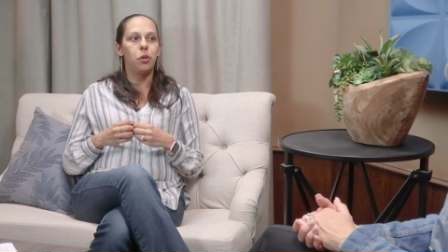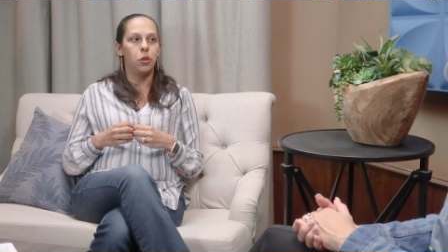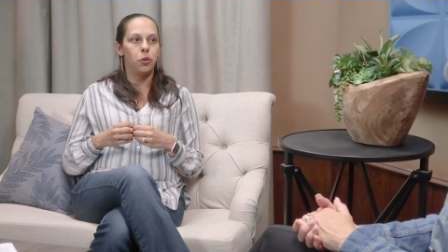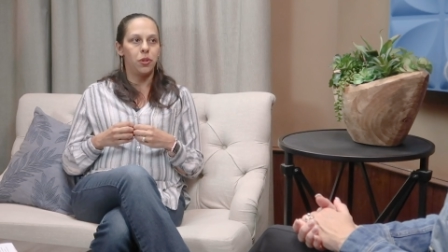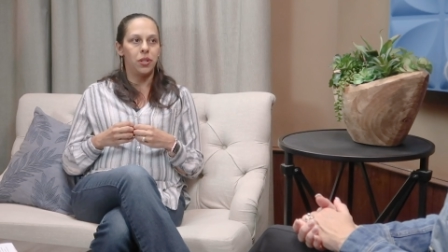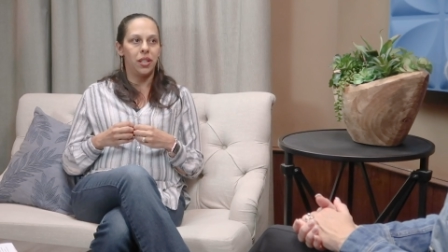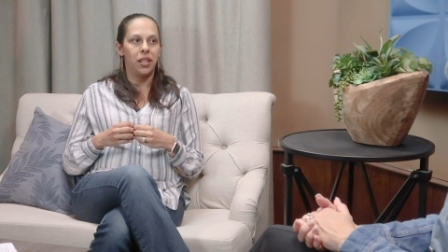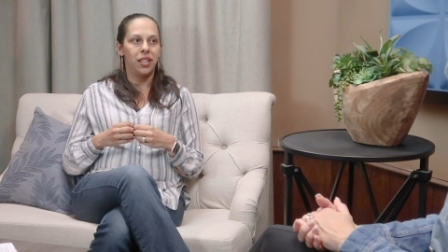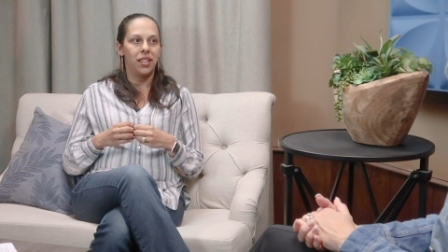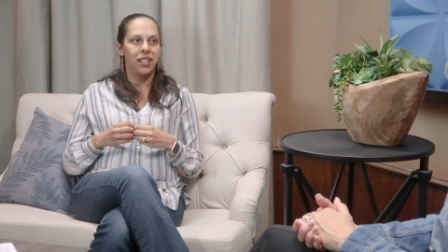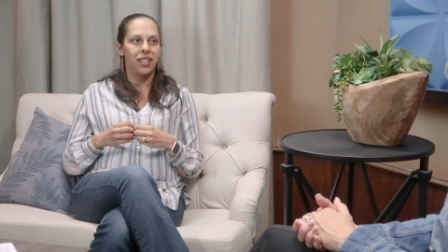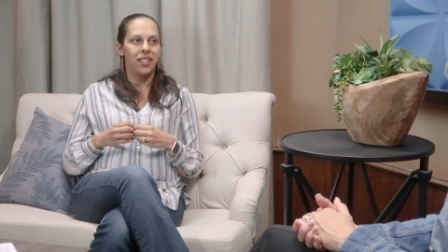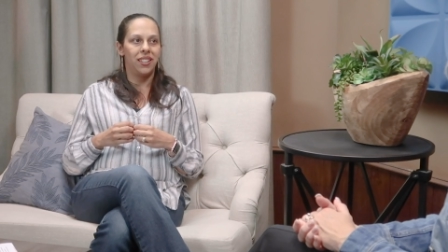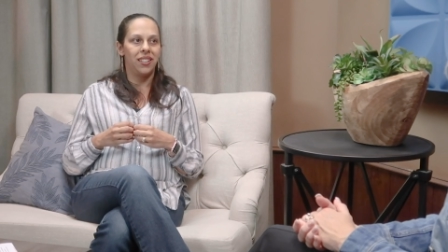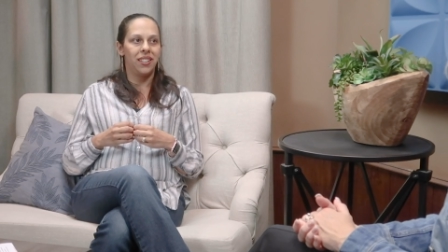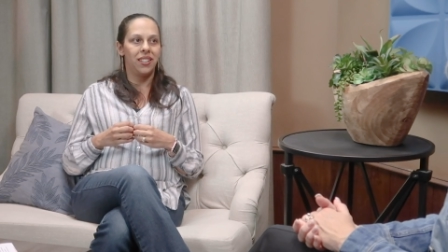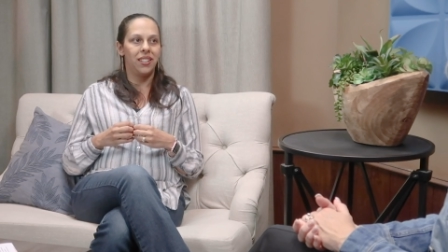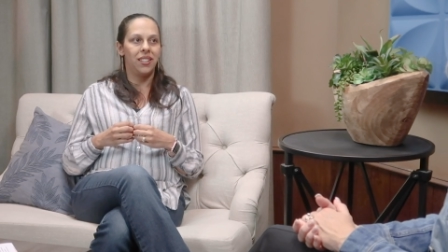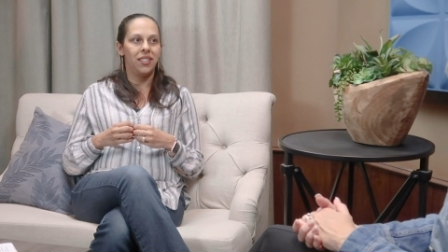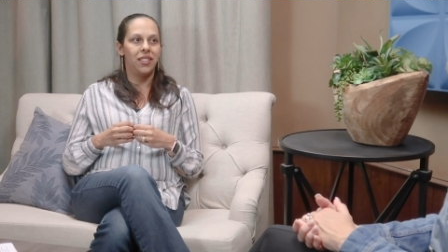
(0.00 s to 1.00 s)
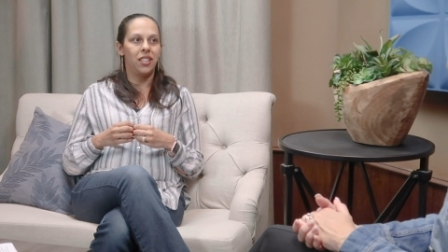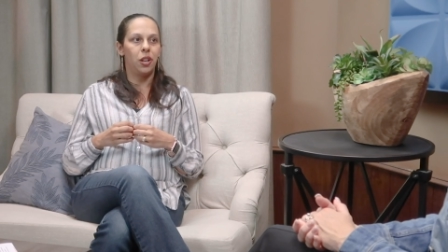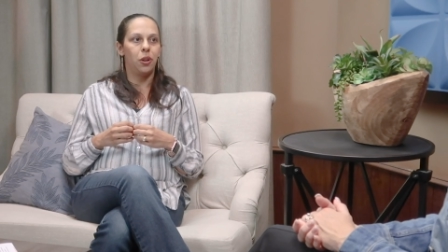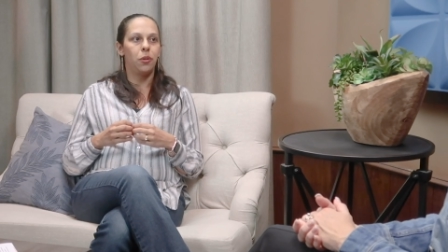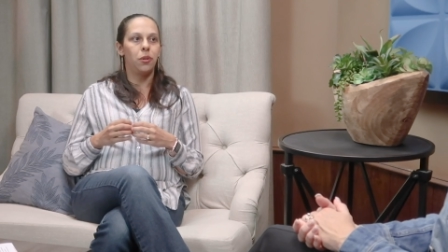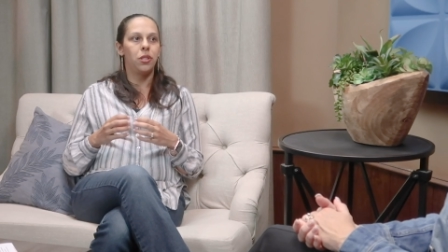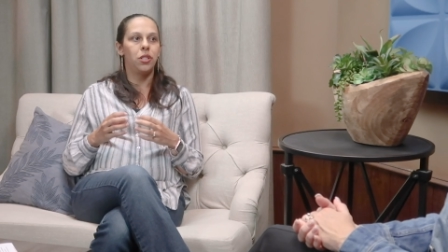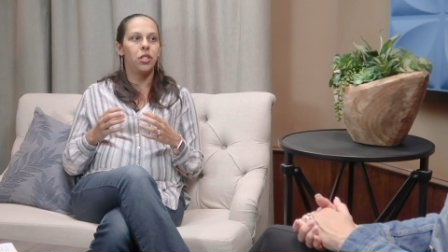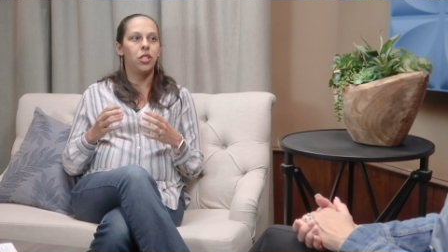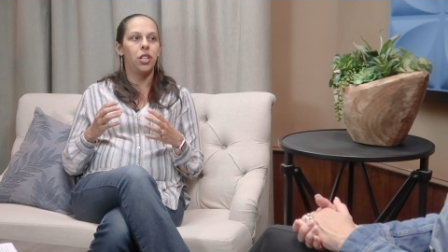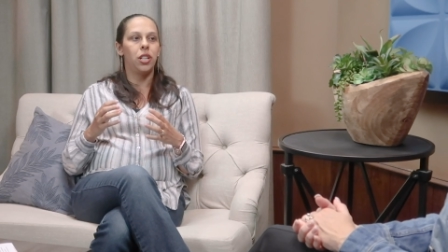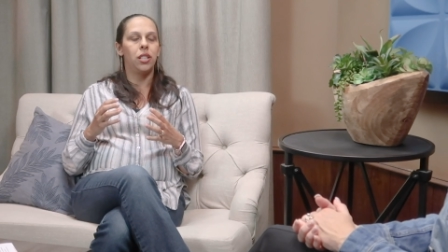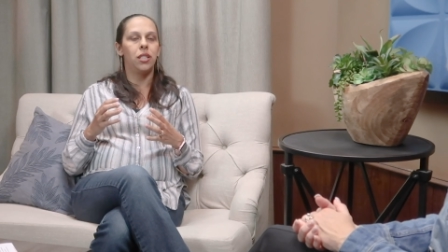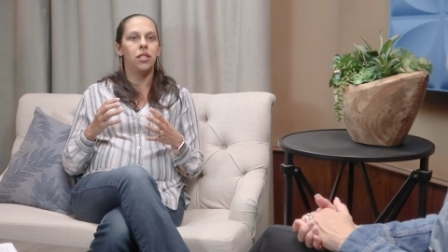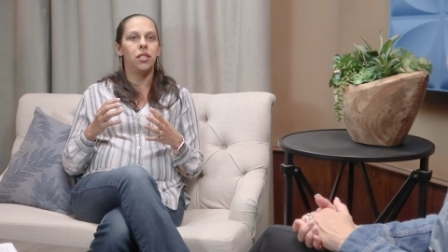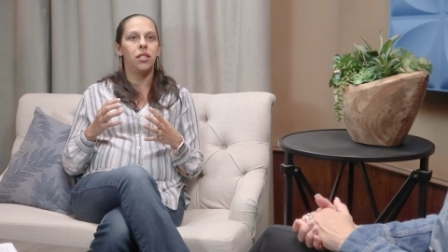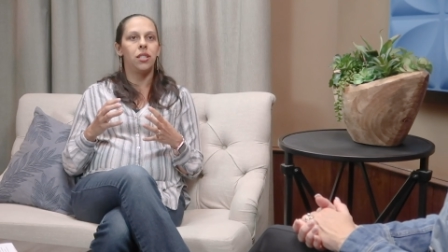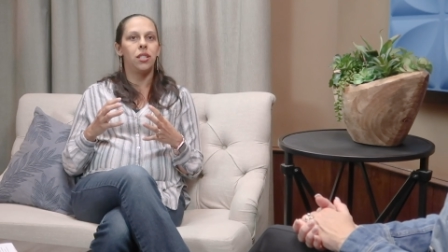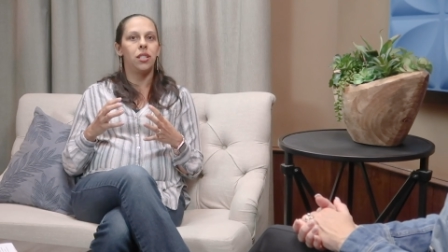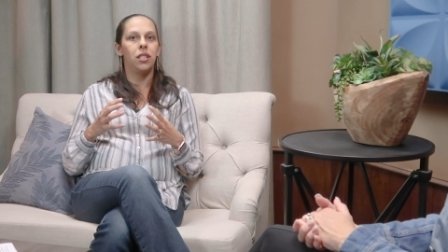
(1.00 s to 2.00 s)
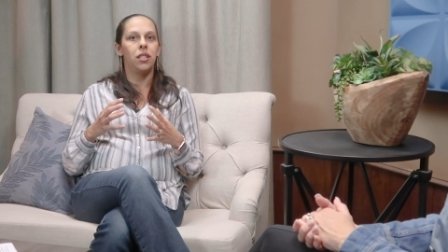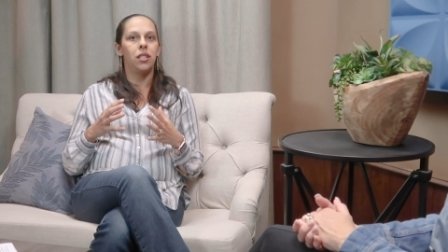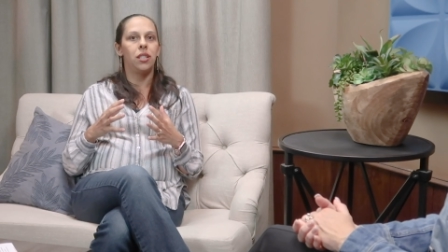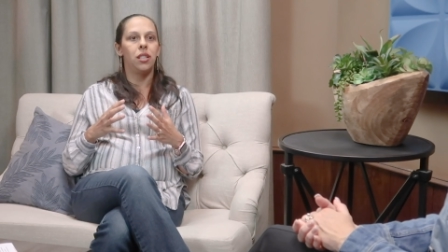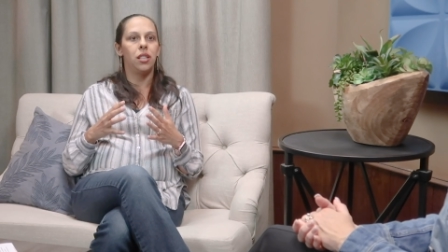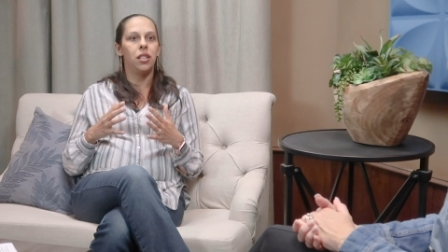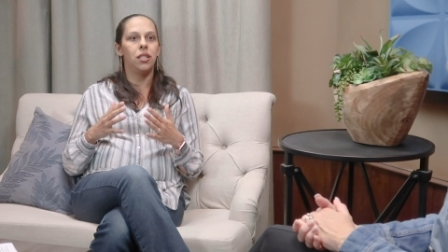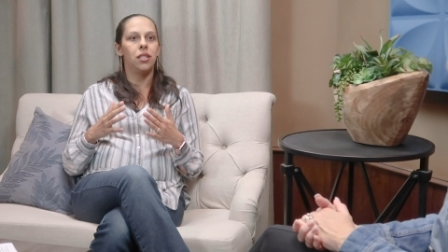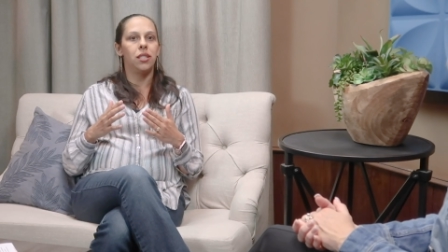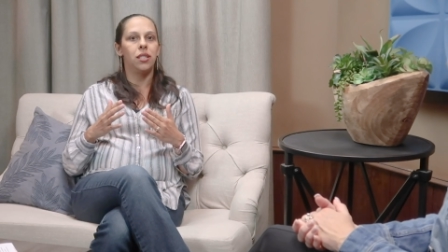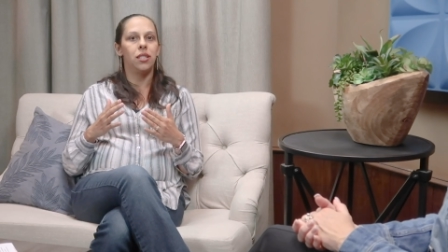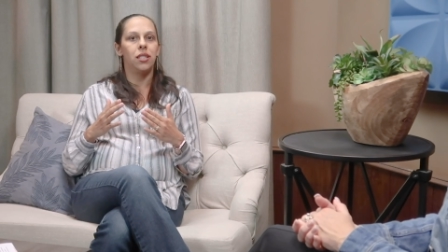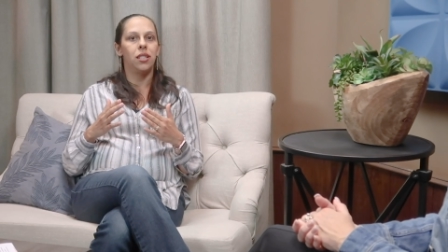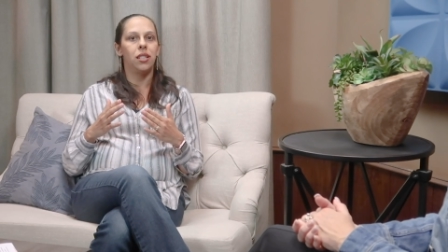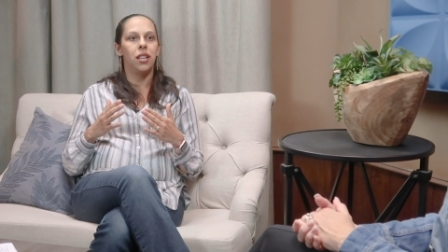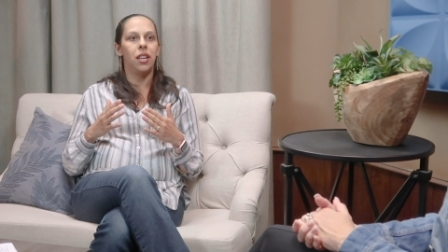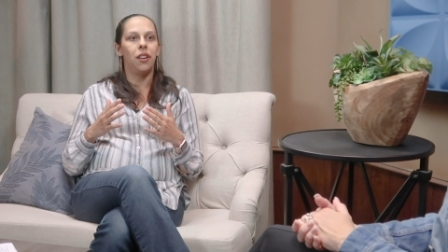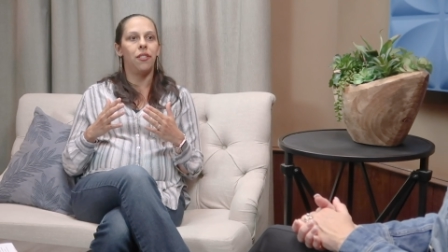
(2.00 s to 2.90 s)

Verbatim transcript: music there was just this